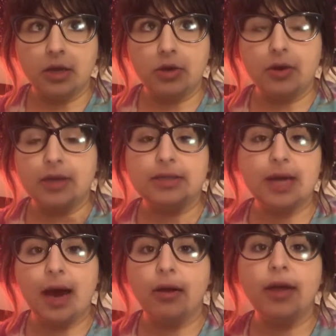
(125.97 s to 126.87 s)
you could
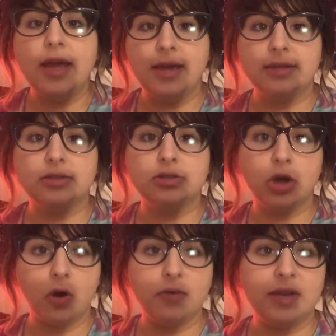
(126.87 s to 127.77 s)
tell his
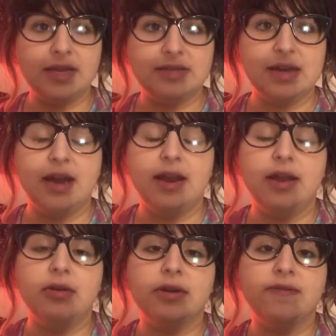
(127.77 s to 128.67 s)
tone that he set,
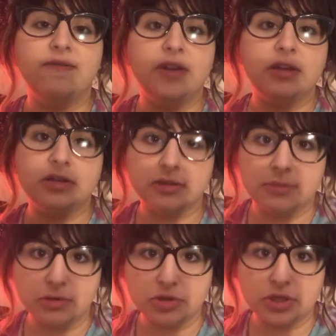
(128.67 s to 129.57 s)
you could feel his
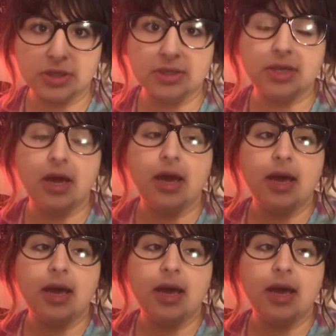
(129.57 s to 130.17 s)
emotions.